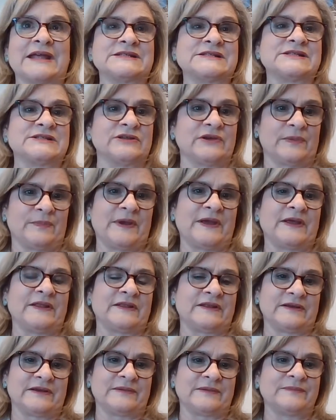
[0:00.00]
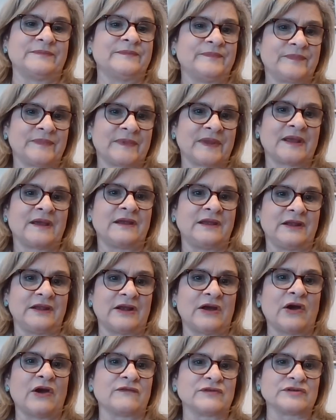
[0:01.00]
and still pay them,
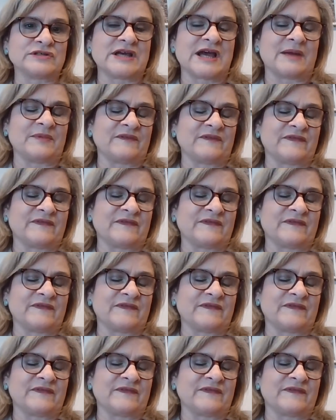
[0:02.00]
overtime